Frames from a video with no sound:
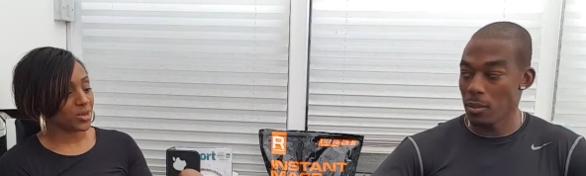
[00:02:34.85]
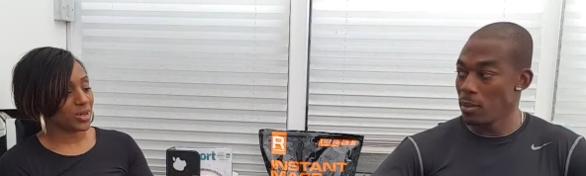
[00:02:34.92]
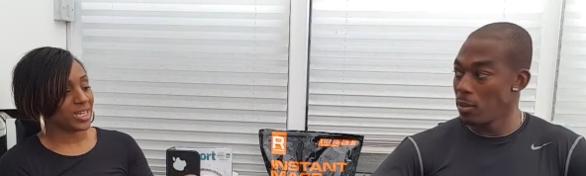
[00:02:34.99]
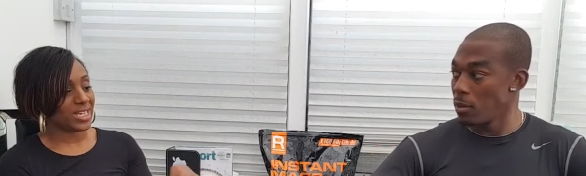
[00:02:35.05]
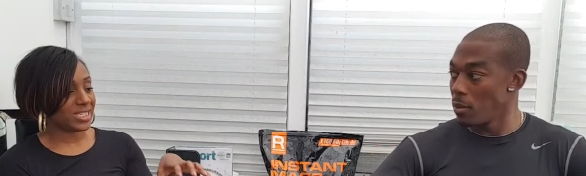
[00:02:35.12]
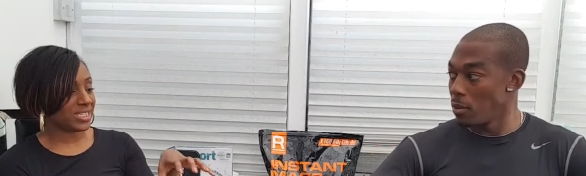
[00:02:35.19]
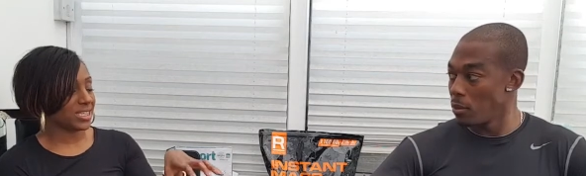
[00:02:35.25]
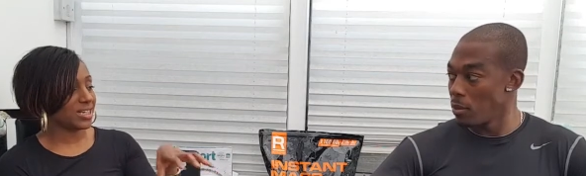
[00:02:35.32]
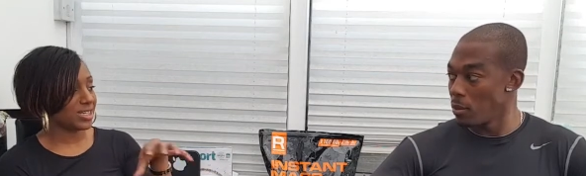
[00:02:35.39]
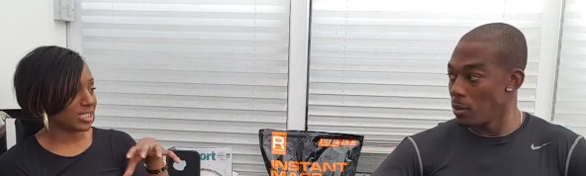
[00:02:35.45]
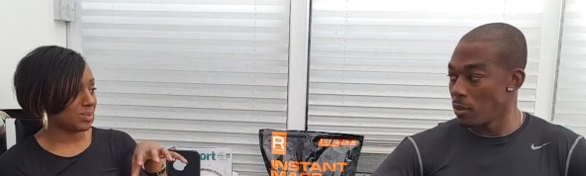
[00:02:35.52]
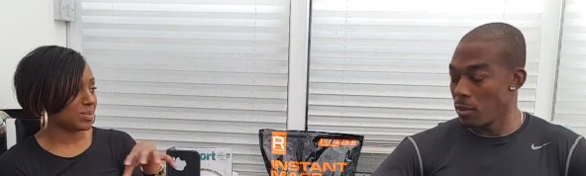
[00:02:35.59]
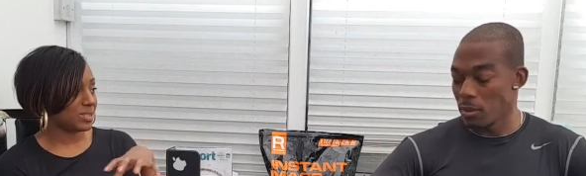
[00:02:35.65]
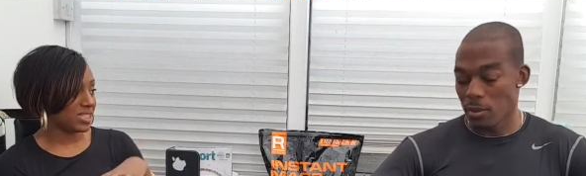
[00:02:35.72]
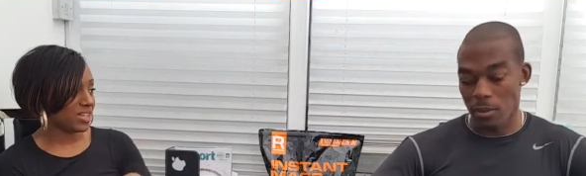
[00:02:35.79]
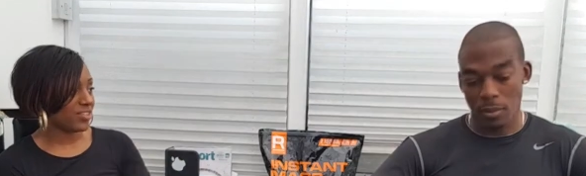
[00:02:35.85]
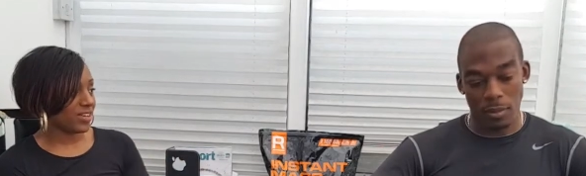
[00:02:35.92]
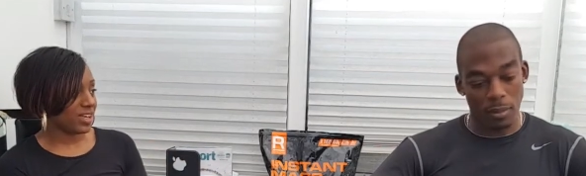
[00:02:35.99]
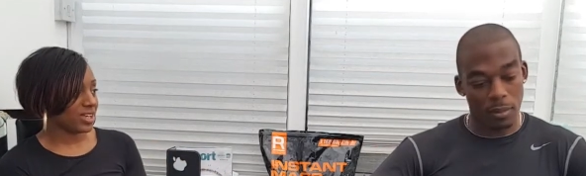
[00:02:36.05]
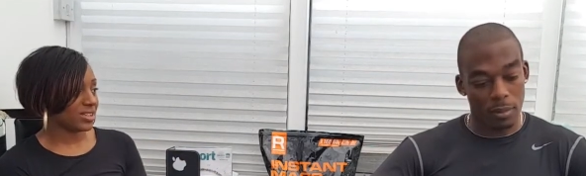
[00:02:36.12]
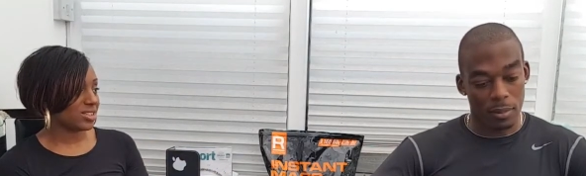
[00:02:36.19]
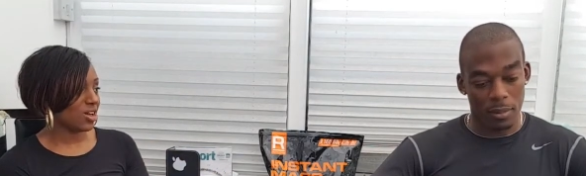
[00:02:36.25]
Speaker 1: you're eating at
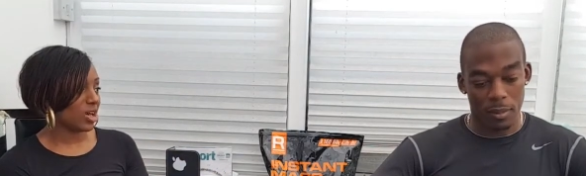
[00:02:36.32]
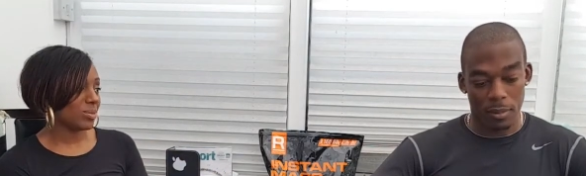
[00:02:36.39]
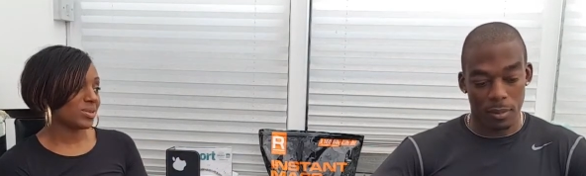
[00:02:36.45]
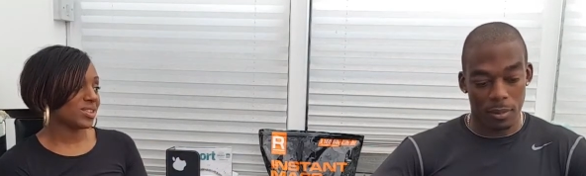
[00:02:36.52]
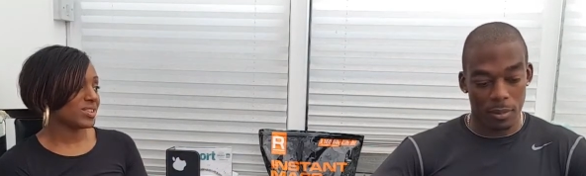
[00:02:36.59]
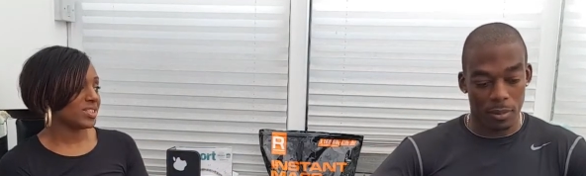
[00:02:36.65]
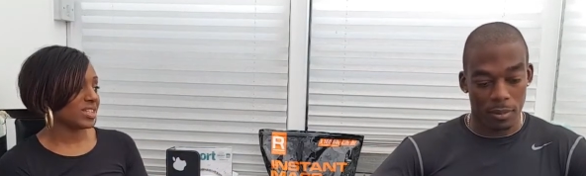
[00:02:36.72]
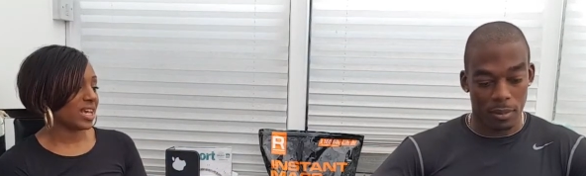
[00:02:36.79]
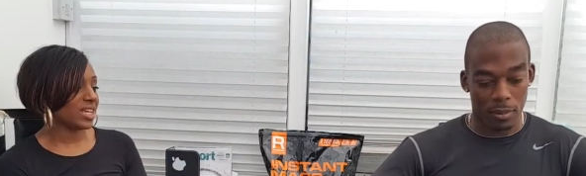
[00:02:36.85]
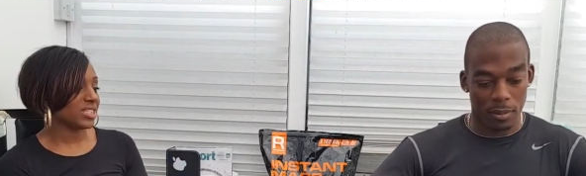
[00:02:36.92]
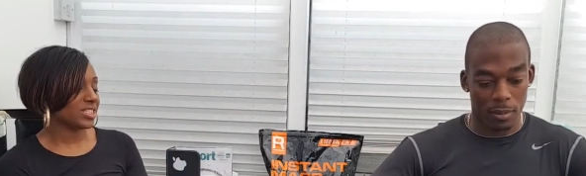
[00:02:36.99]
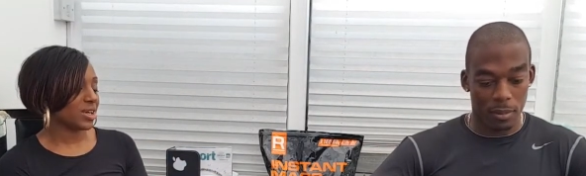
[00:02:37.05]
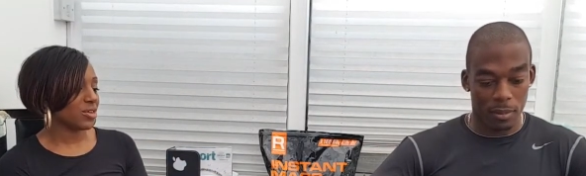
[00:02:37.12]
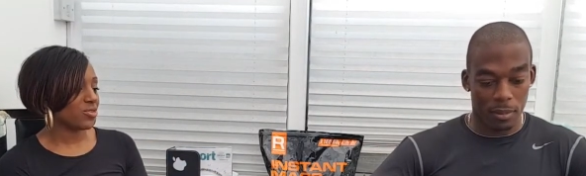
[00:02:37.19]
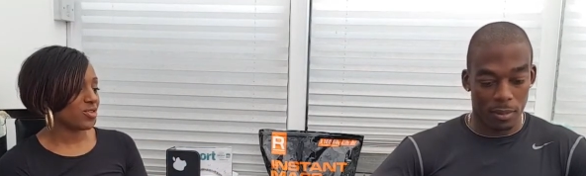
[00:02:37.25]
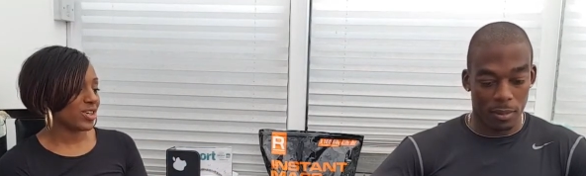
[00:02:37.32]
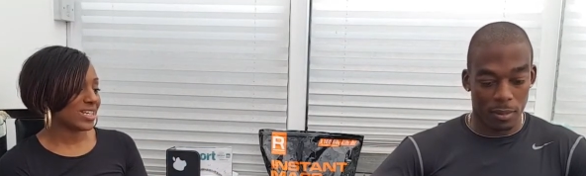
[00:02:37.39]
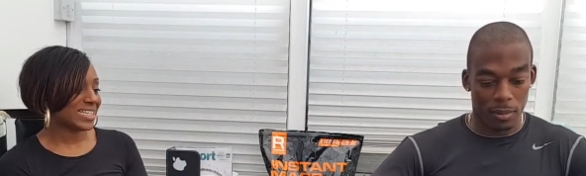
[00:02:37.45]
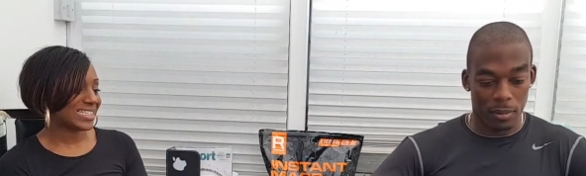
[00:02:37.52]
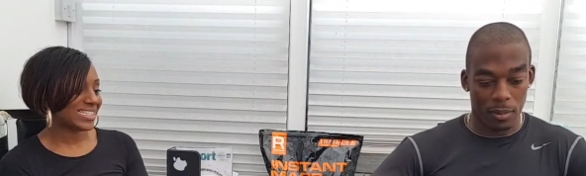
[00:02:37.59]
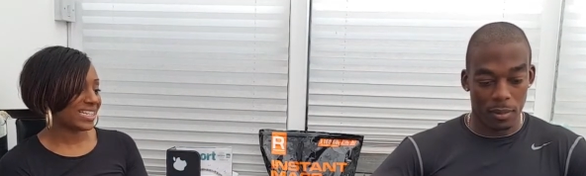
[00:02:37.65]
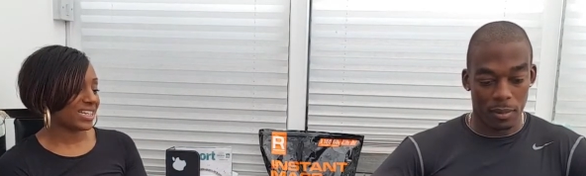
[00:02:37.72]
specific times of the day. So
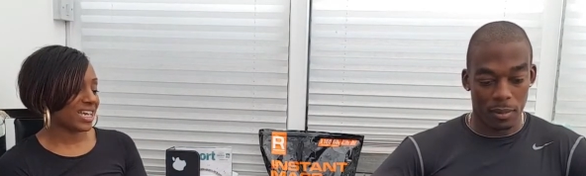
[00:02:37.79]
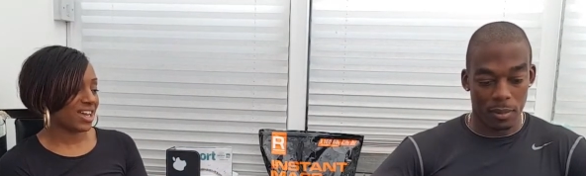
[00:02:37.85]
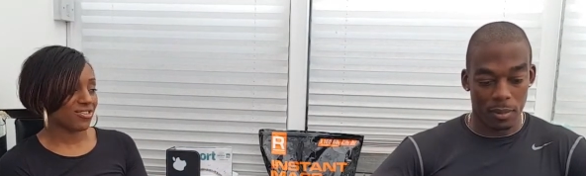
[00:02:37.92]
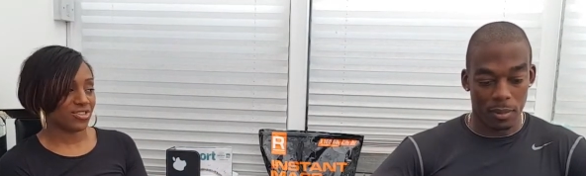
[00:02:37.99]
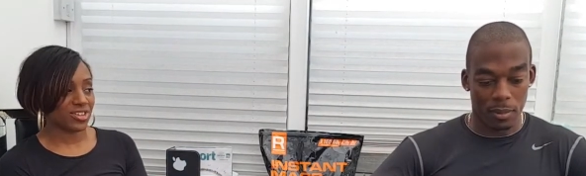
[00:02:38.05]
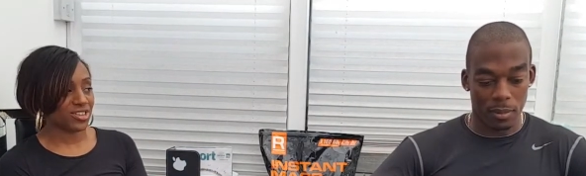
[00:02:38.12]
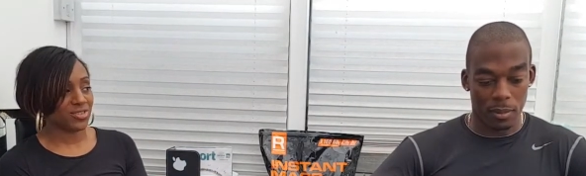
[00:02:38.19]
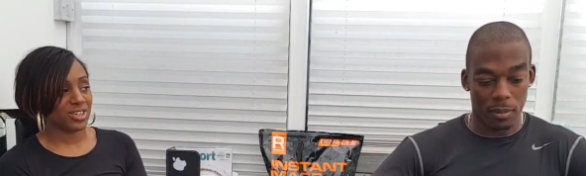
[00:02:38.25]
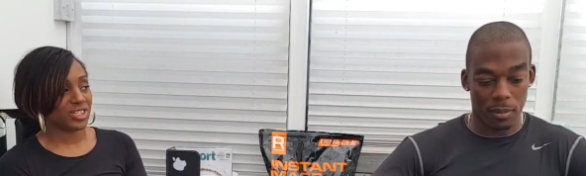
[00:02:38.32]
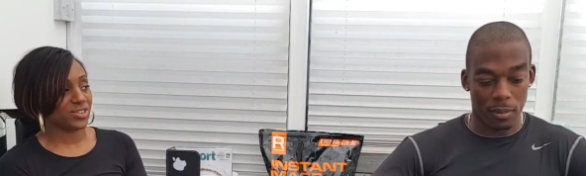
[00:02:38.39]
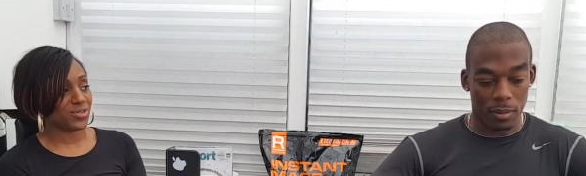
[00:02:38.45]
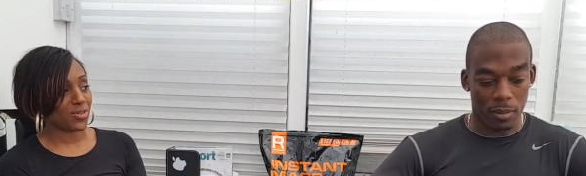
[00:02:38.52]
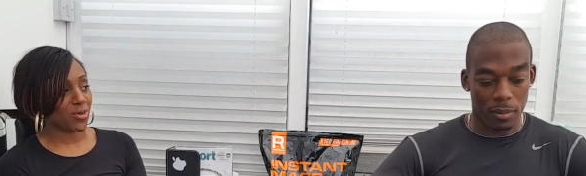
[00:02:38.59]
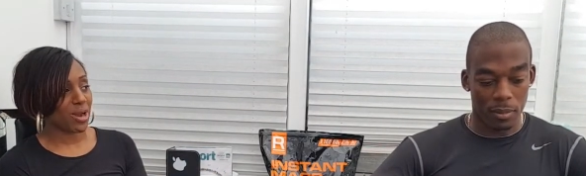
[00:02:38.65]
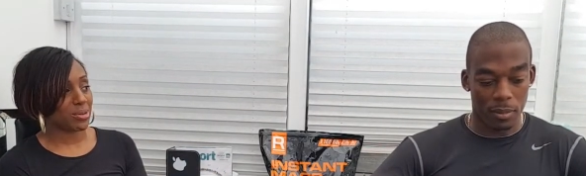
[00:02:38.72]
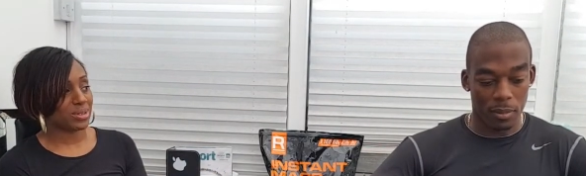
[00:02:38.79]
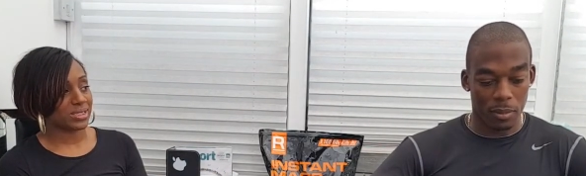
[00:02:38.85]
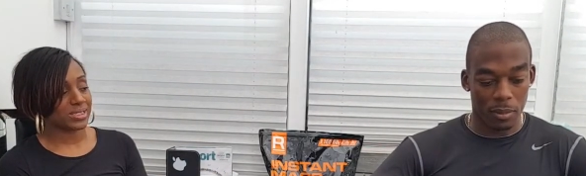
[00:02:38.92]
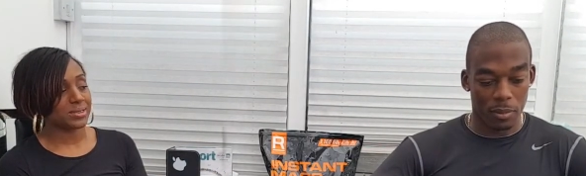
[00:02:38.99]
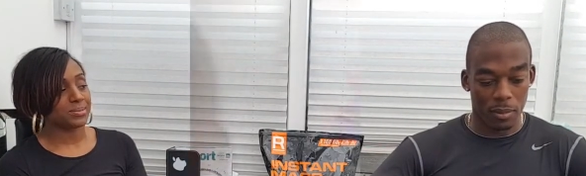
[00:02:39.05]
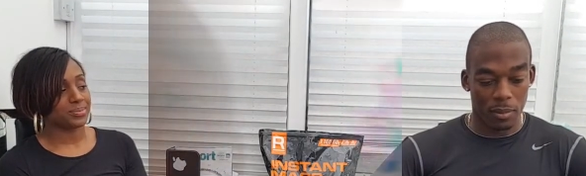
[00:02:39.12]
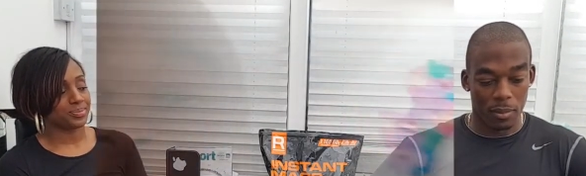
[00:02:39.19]
realistically, every three to four hours.